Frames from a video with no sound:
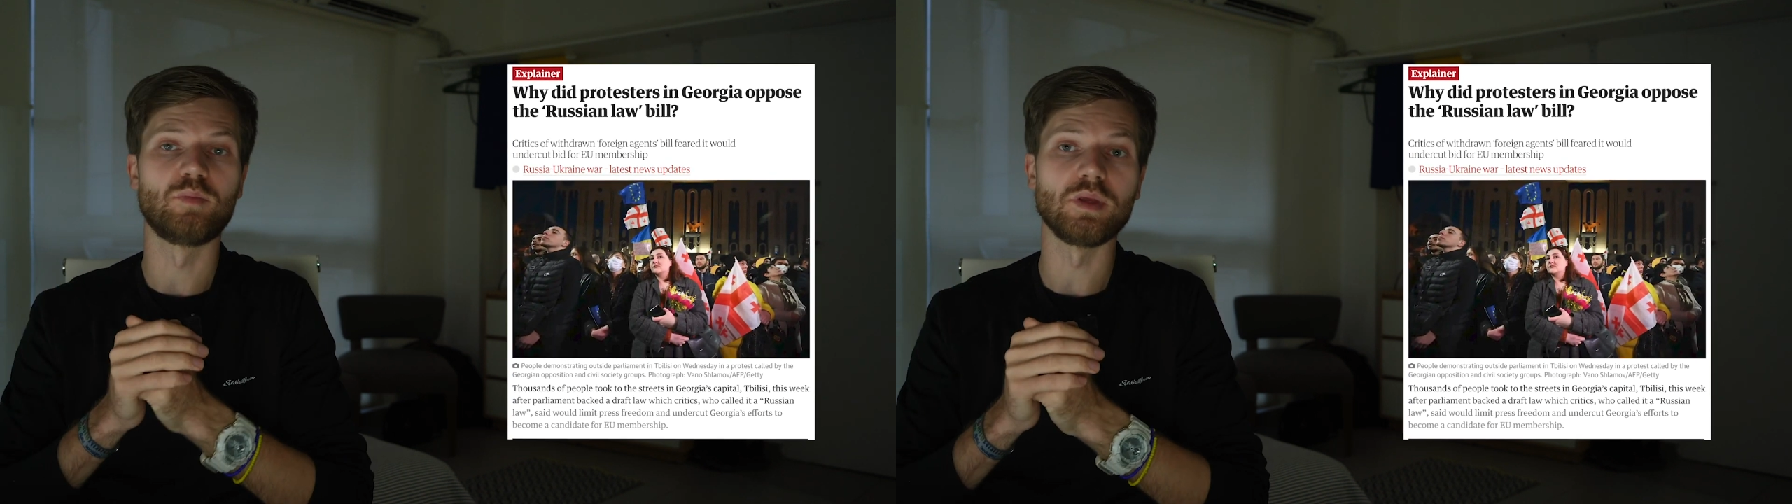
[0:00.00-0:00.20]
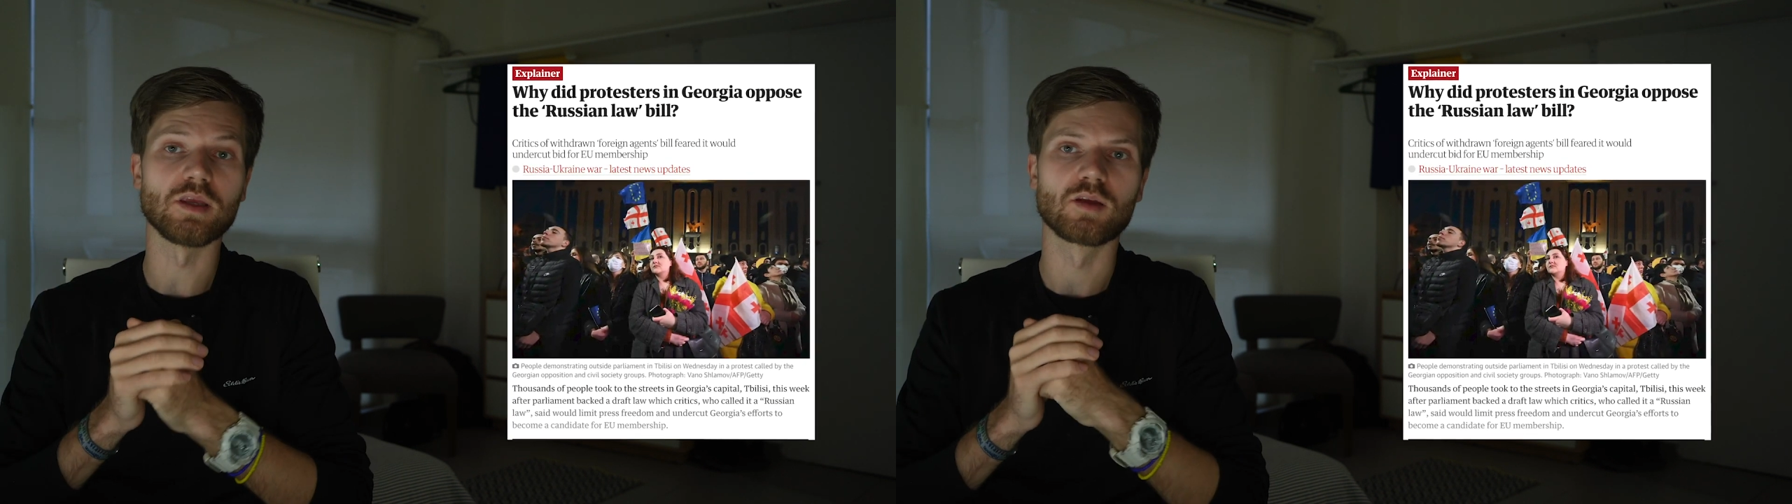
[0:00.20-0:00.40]

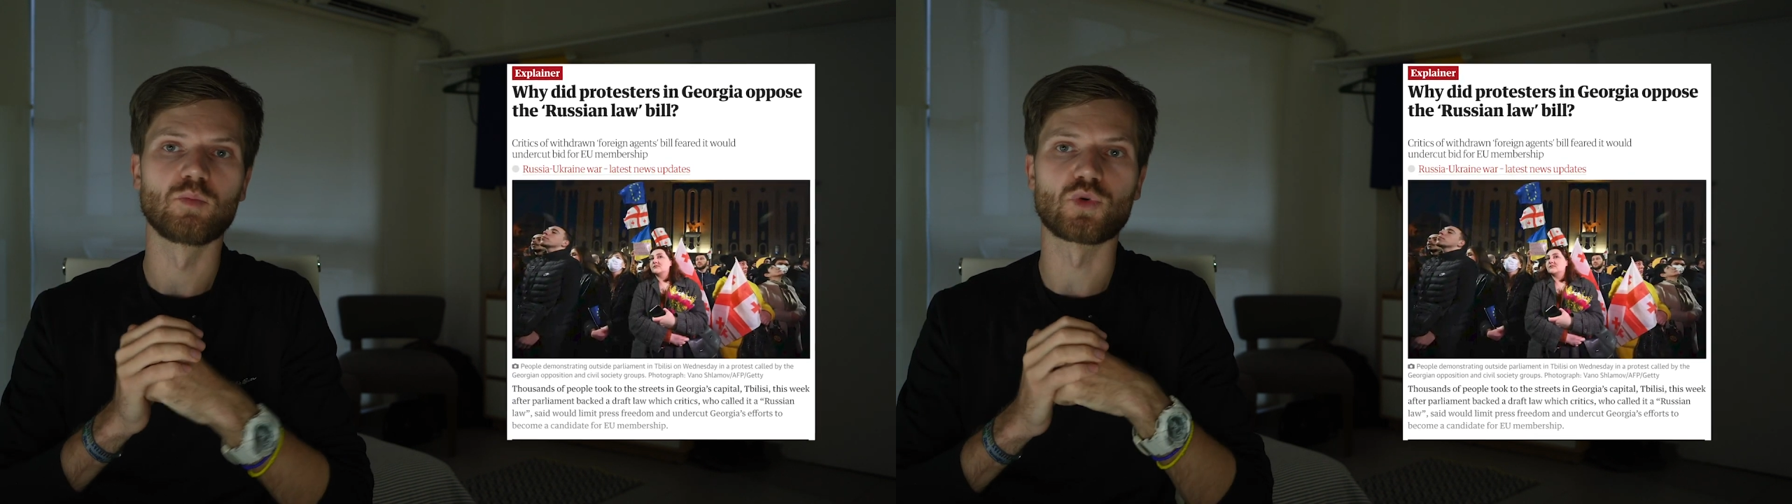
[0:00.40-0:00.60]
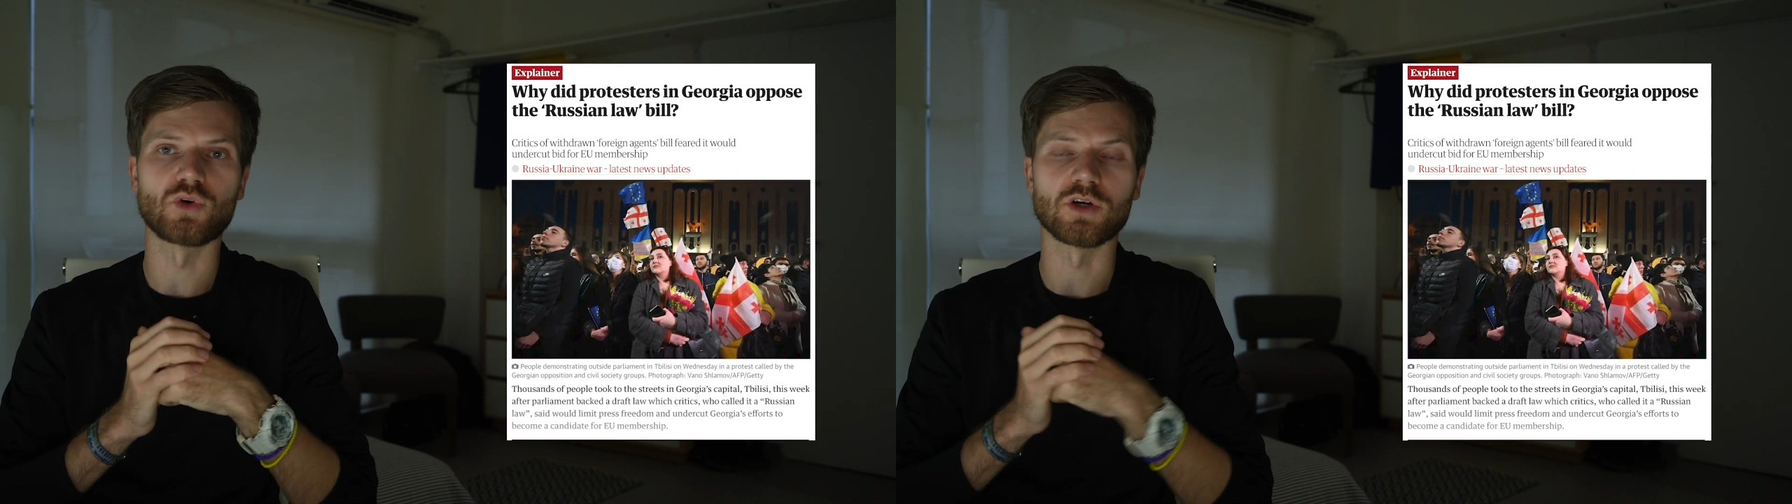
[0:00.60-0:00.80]
big
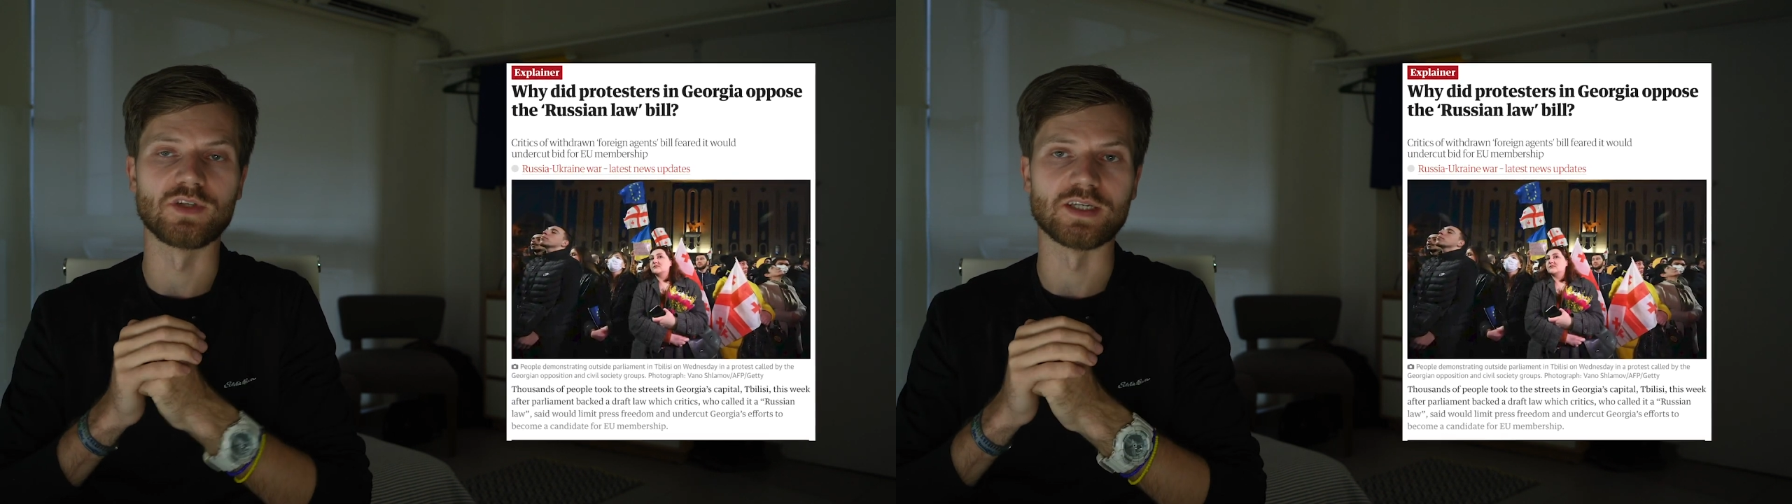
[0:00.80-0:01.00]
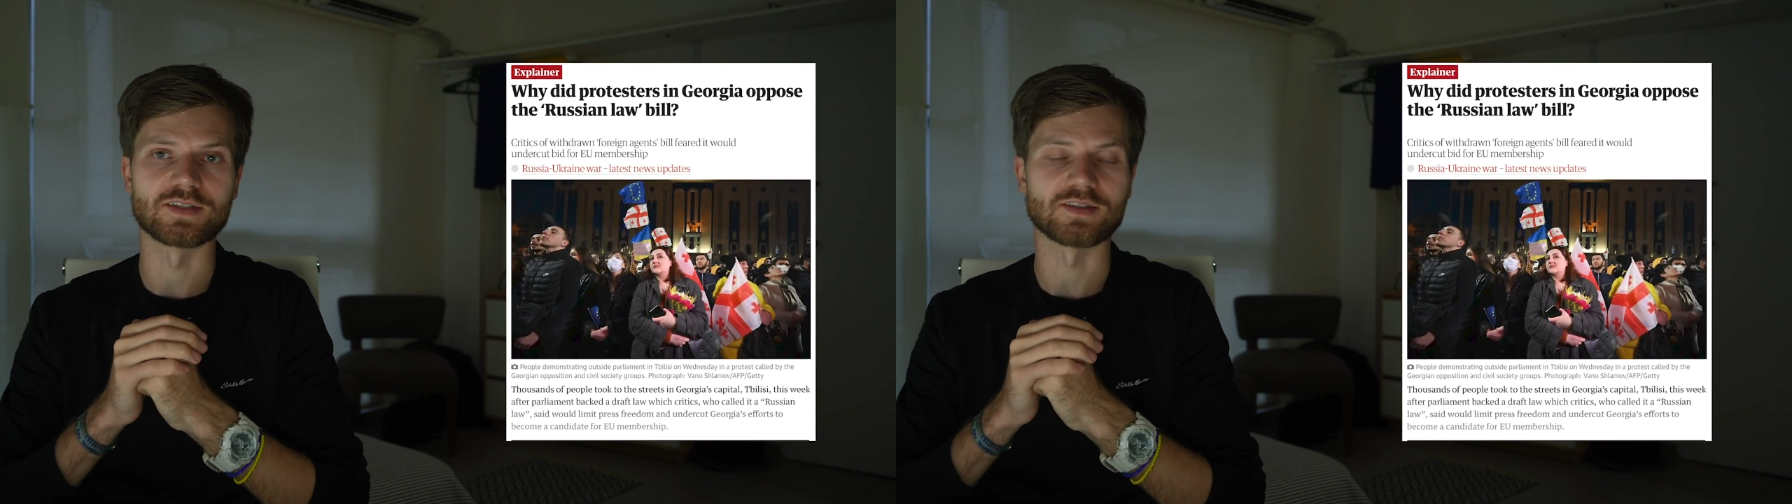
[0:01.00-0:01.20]

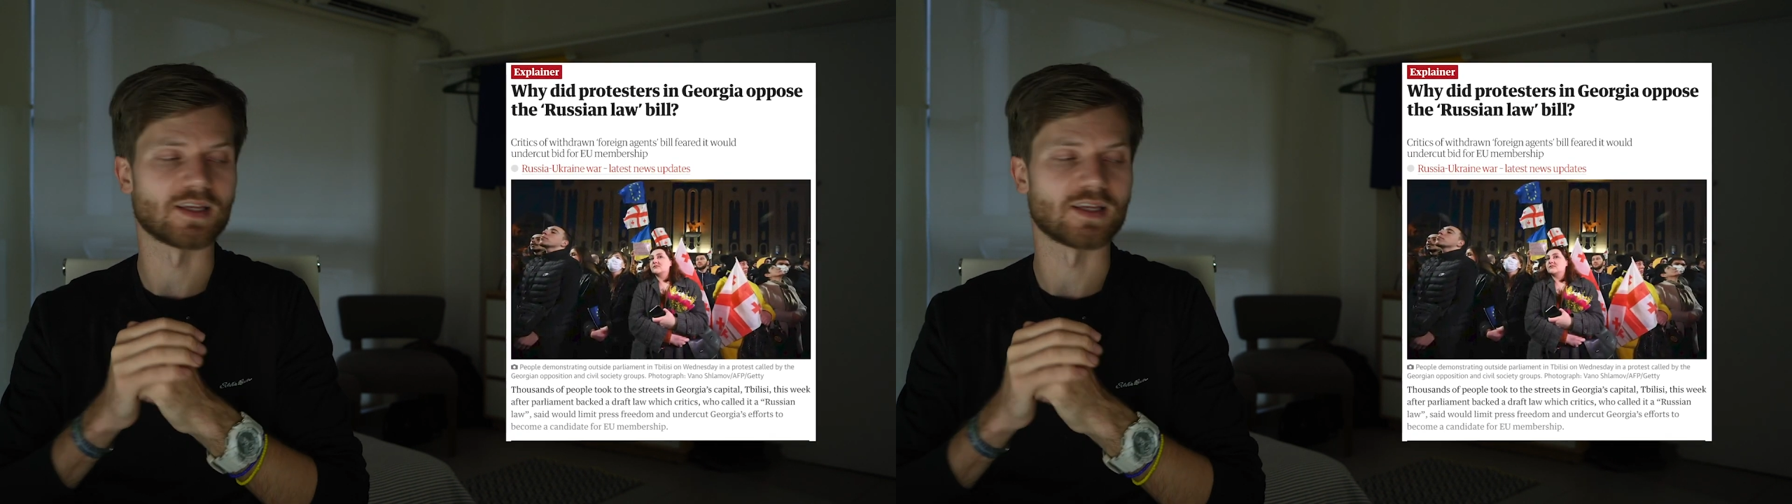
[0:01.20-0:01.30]
protests,